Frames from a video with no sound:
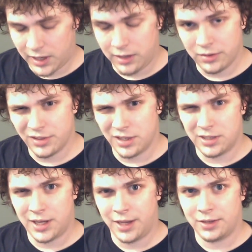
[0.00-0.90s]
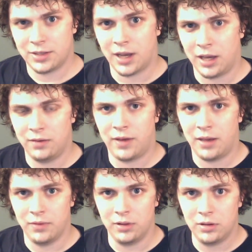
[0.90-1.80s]
Heals and tanks kind of
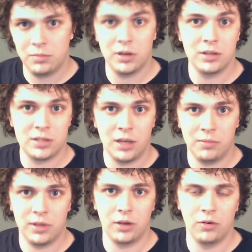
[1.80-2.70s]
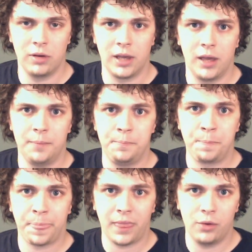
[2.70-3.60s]
have a little bit of the same thing going on
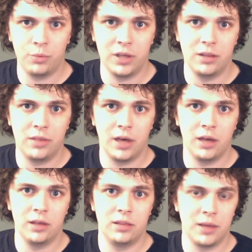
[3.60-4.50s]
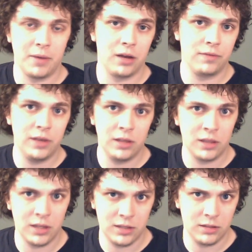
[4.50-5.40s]
with the amount of
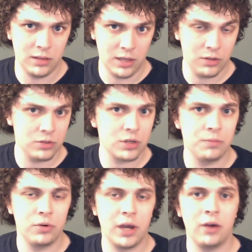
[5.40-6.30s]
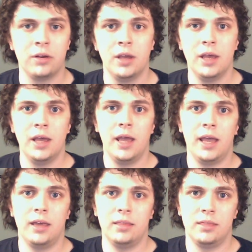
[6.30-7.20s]
healing that the healers can put out,
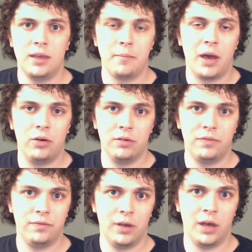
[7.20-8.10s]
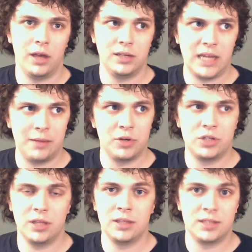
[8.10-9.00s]
and the amount of
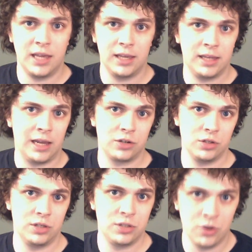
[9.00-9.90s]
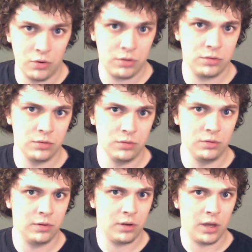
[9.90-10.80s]
damage that the tank can actually soak
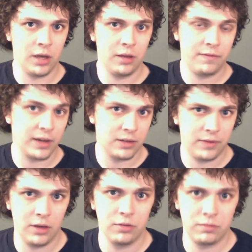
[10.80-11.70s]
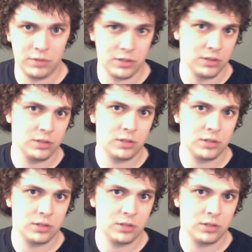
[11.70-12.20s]
through effective health, which